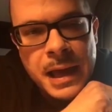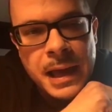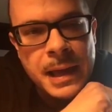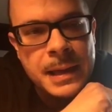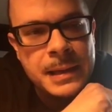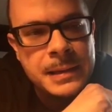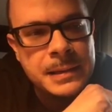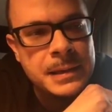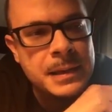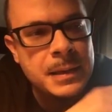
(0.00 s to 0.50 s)

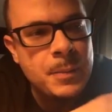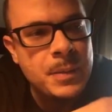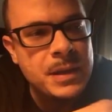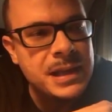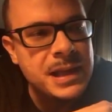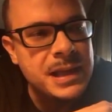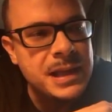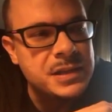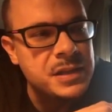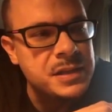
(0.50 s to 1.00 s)
And I
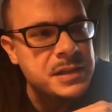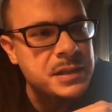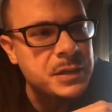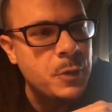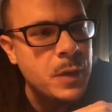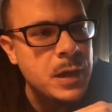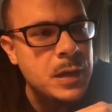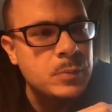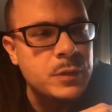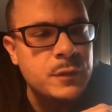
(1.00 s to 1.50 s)
mean, it's just
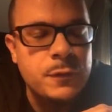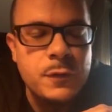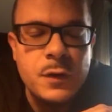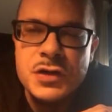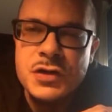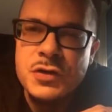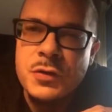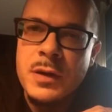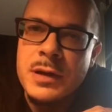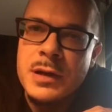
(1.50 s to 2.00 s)
incredibly
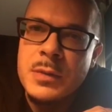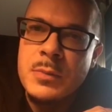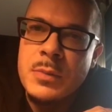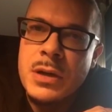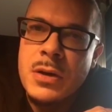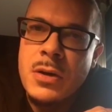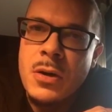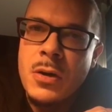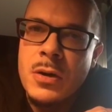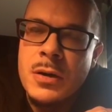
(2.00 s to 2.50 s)
frustrating
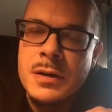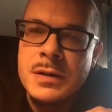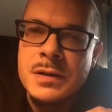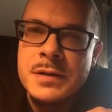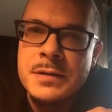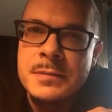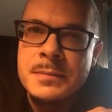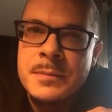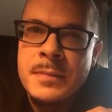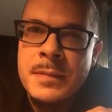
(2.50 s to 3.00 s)

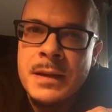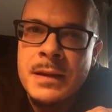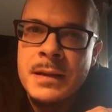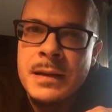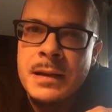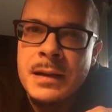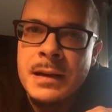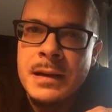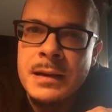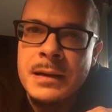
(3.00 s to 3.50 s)
because
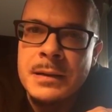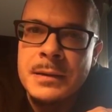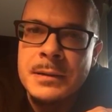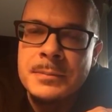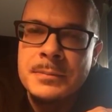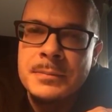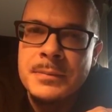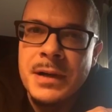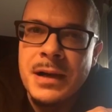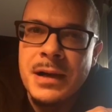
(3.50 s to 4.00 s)

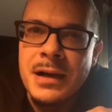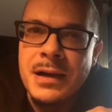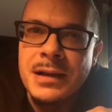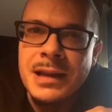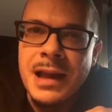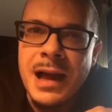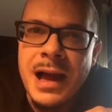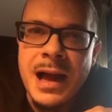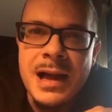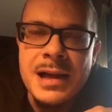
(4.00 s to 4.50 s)
a
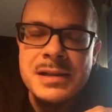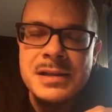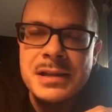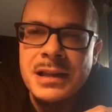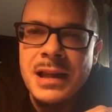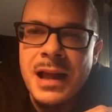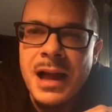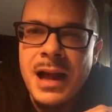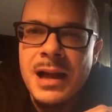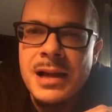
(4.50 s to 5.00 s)
lie is a
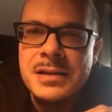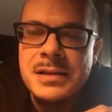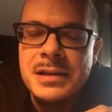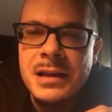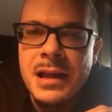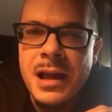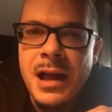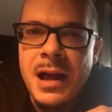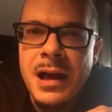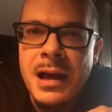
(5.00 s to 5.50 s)
lie is a
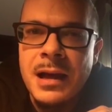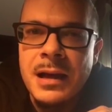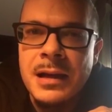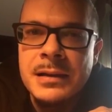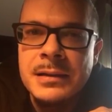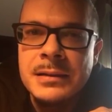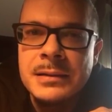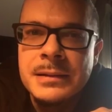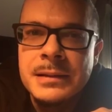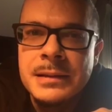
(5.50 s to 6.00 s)

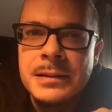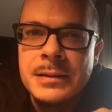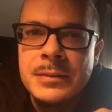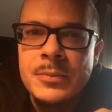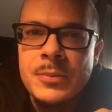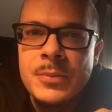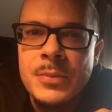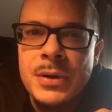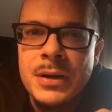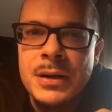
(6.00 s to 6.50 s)
lie,
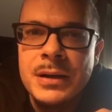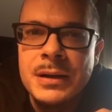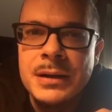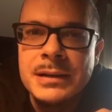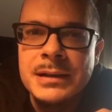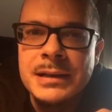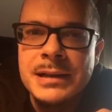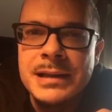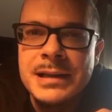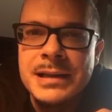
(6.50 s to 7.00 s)

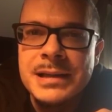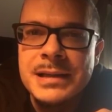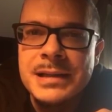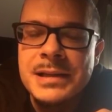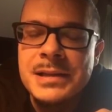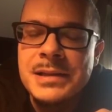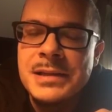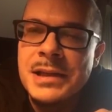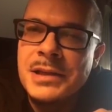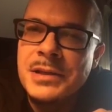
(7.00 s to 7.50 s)
but he
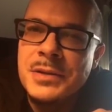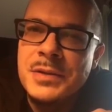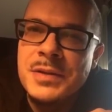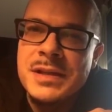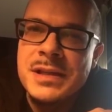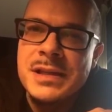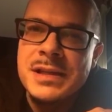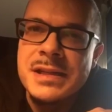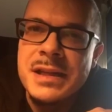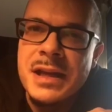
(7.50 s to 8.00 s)

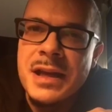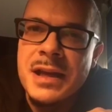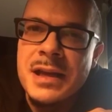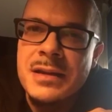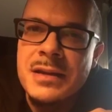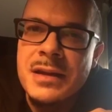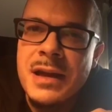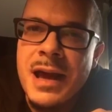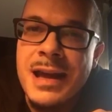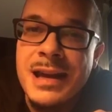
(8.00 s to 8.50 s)
continues to say
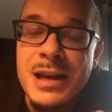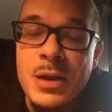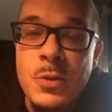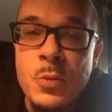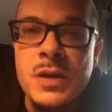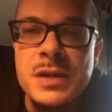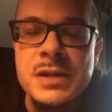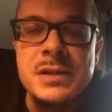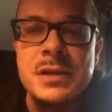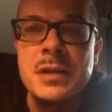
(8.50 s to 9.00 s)
that it
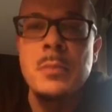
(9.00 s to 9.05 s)
was